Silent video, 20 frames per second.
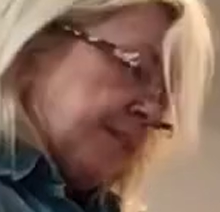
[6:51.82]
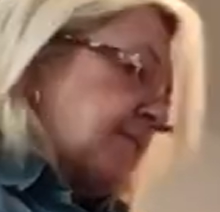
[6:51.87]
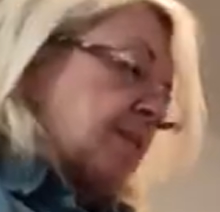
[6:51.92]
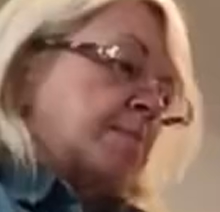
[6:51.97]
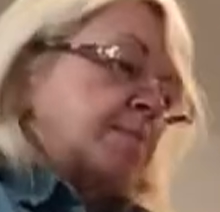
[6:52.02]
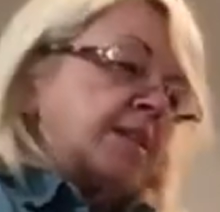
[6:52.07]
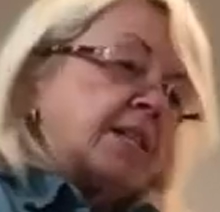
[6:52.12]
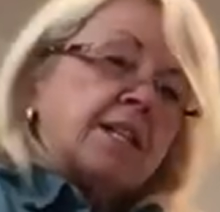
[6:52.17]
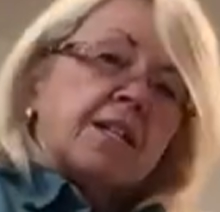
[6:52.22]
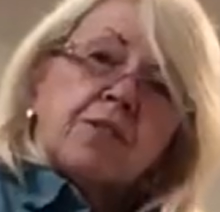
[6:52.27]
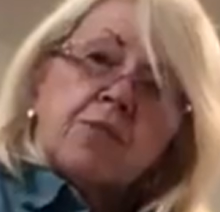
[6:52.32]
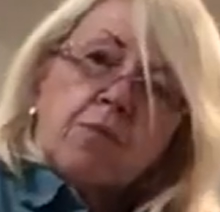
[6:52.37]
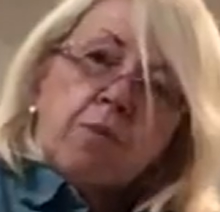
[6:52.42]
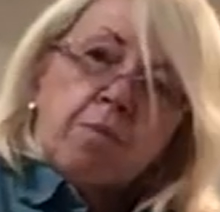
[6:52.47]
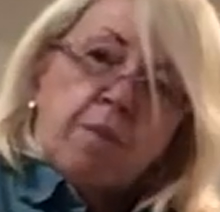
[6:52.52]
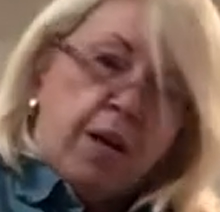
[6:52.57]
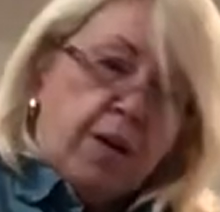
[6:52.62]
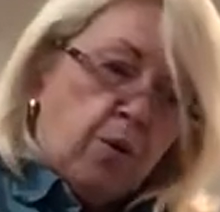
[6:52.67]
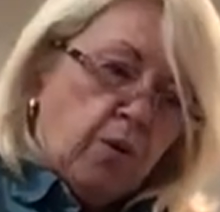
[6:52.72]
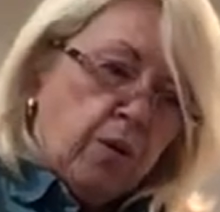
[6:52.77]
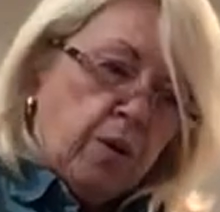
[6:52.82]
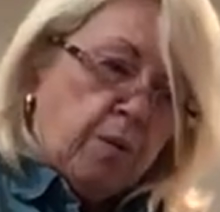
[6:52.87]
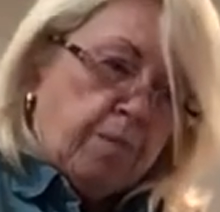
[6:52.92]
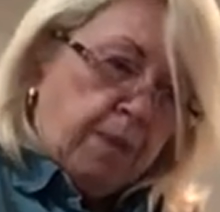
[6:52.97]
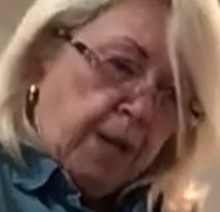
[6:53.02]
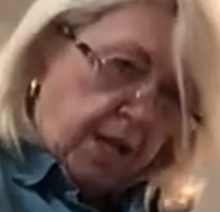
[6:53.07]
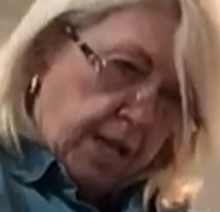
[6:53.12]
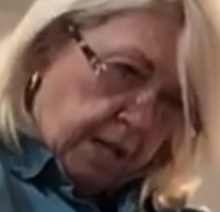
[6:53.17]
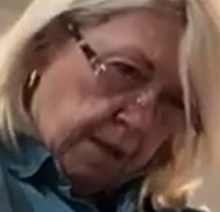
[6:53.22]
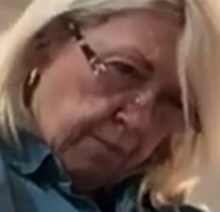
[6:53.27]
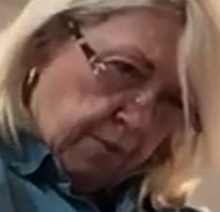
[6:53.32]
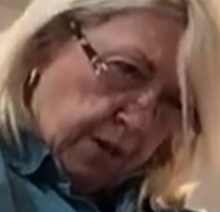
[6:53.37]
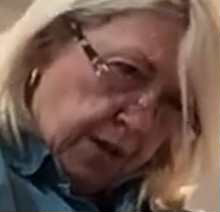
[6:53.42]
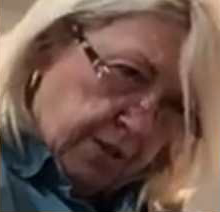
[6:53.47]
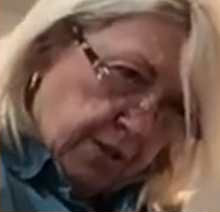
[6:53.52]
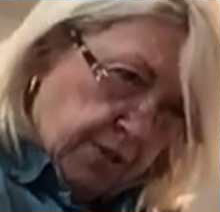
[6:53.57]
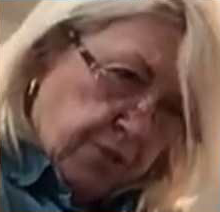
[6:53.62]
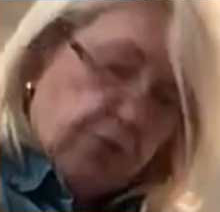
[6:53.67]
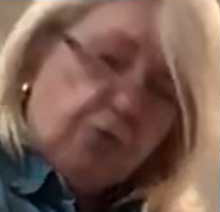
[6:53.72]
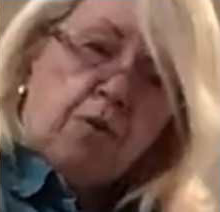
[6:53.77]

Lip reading: some of these were my oil painting brushes,